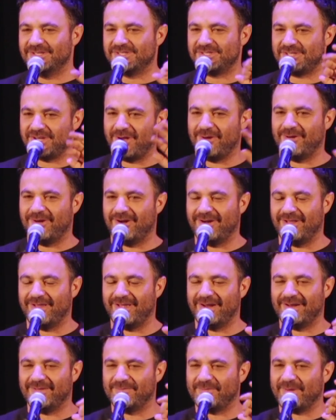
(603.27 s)
the show
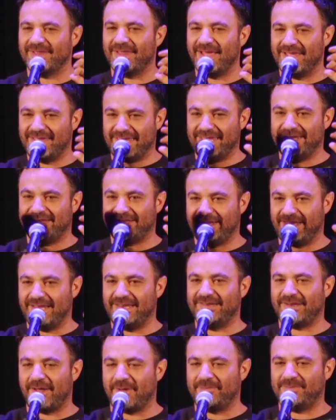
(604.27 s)
earlier, but like
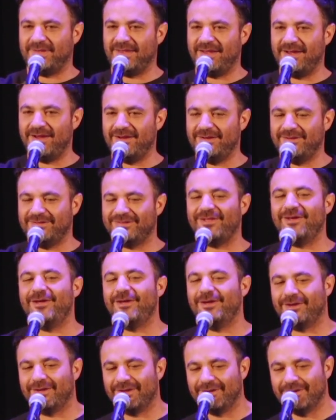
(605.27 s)
he's up there and he's
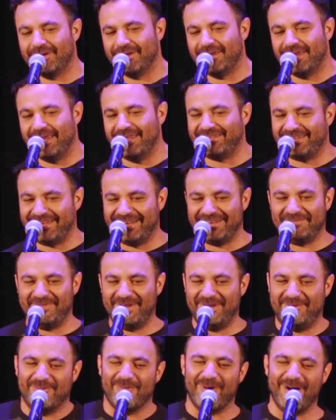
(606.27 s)
like, he sees
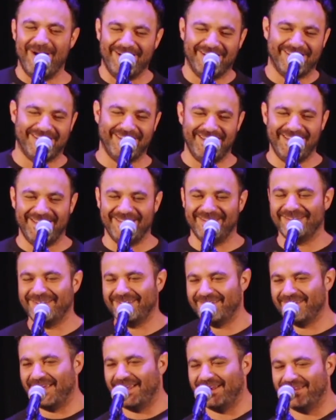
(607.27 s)
me walk in
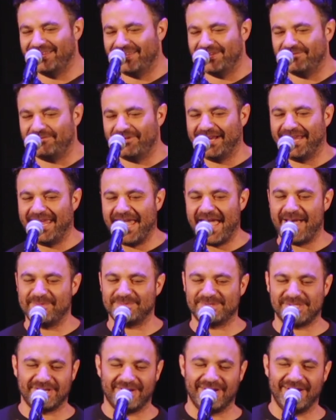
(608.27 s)
a different
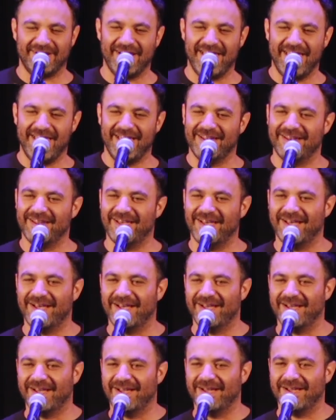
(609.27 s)
Gap shirt,
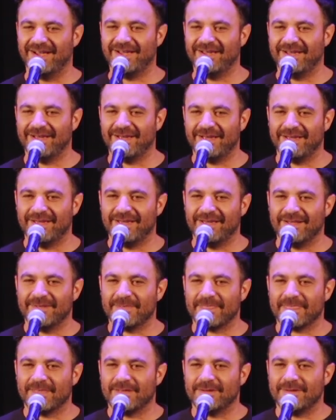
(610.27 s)
and
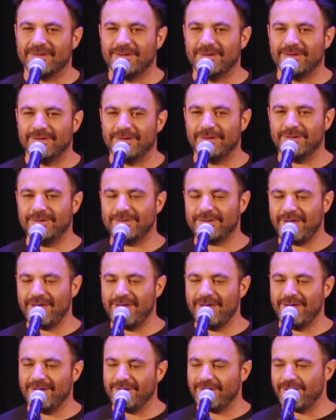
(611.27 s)
he's
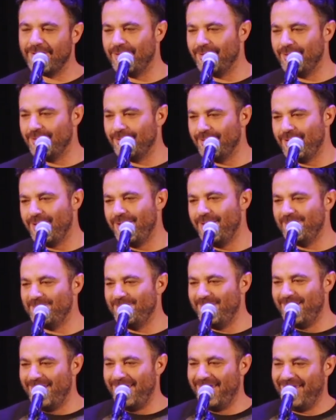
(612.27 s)
like, "Hey
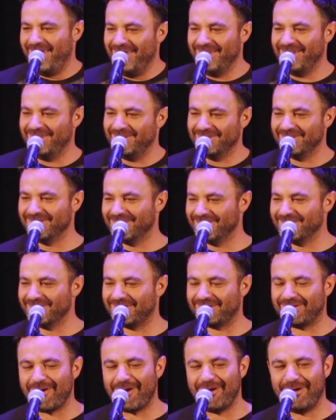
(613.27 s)
man,
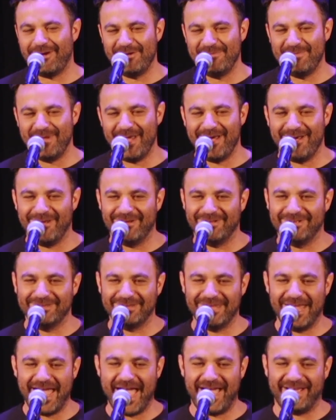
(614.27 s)
sorry about
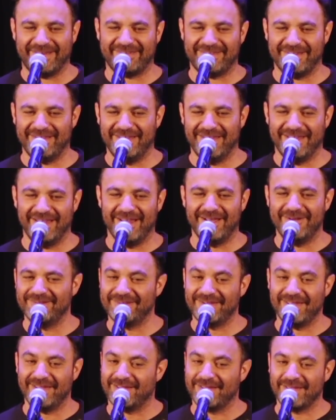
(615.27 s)
the accident." And I
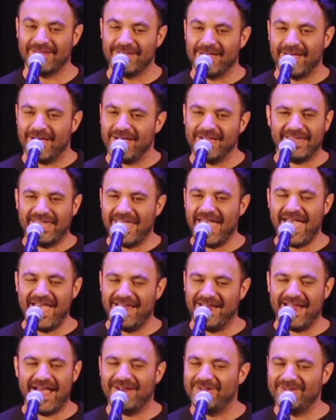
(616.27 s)
was like,
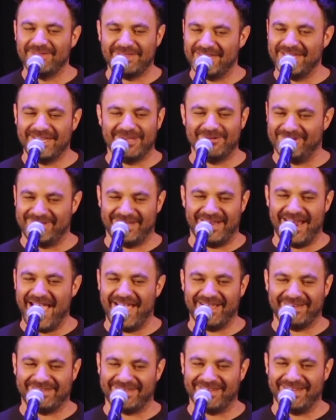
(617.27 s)
"Again, I don't think it was an
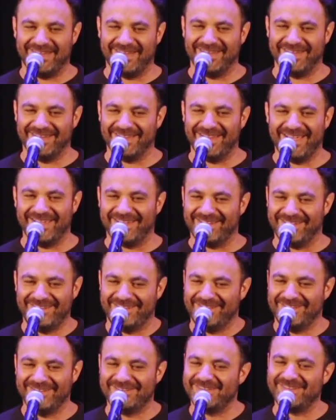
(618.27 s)
accident. Like,
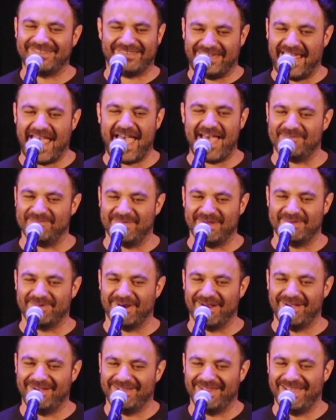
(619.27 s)
you just stabbed me,
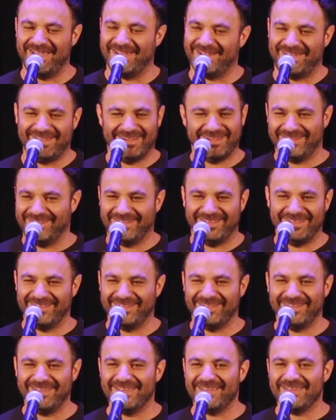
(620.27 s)
bro." Like,
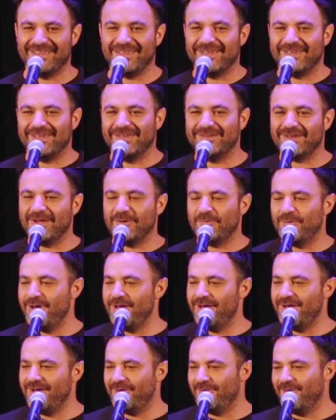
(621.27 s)
he's like,
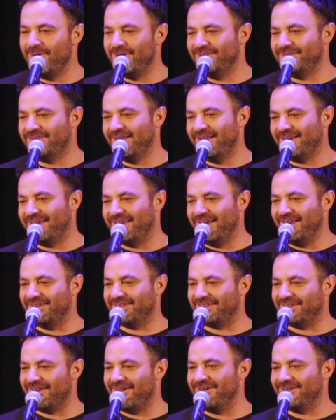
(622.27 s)
"Well, I want to dedicate
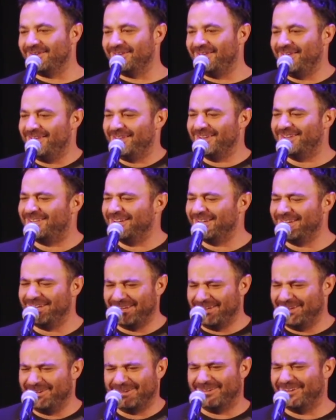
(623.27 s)
a song to
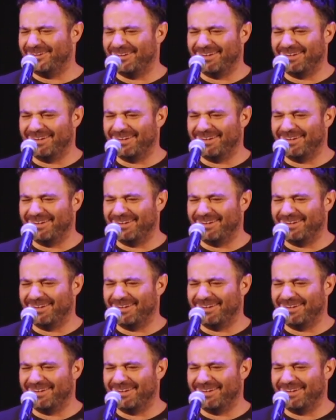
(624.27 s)
you."